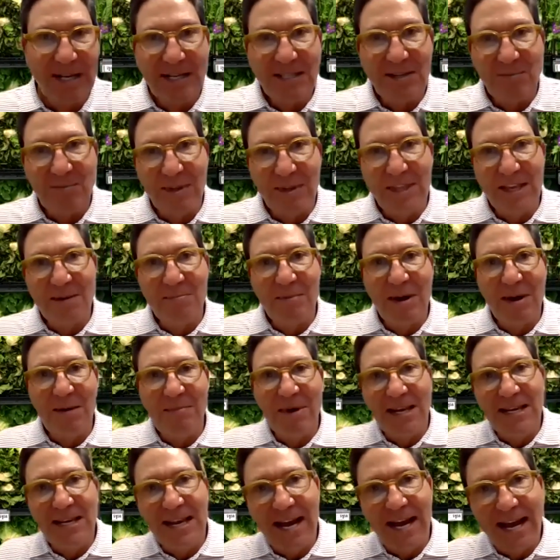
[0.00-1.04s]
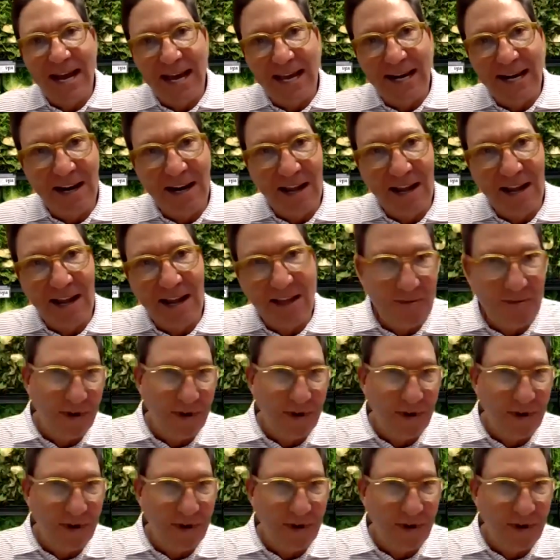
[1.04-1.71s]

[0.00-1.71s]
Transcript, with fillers: See, one thing about my dad, and I think